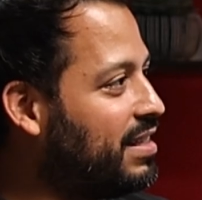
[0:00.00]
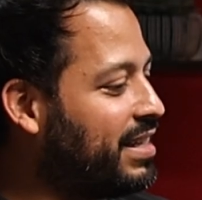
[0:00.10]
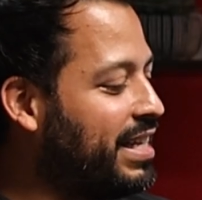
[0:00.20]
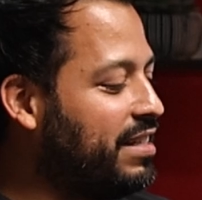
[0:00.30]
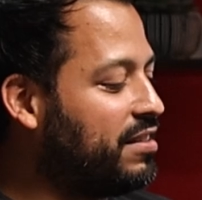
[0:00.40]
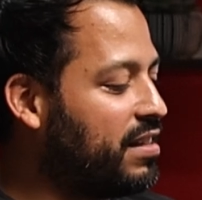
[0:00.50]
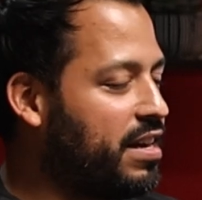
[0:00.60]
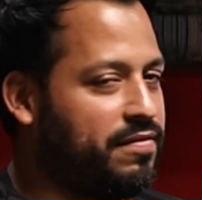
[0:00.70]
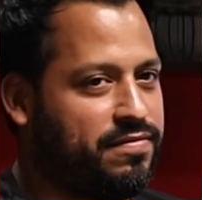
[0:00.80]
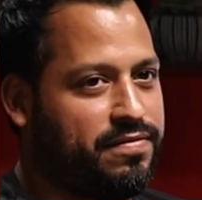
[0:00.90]
the key to
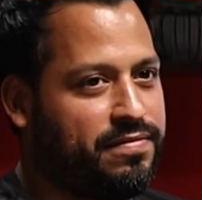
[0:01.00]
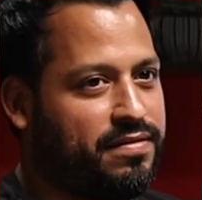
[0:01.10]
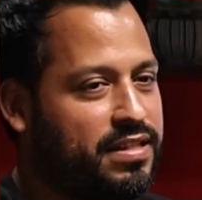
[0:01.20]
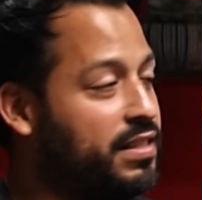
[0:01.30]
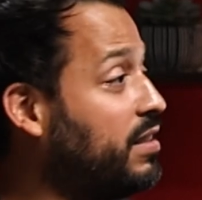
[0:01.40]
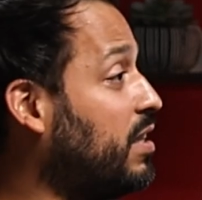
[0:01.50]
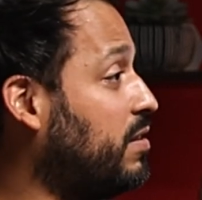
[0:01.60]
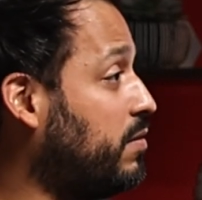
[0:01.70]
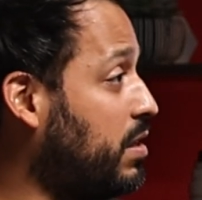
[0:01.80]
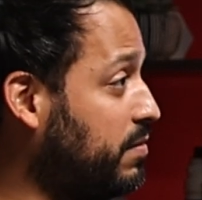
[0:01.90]
life, a successful life.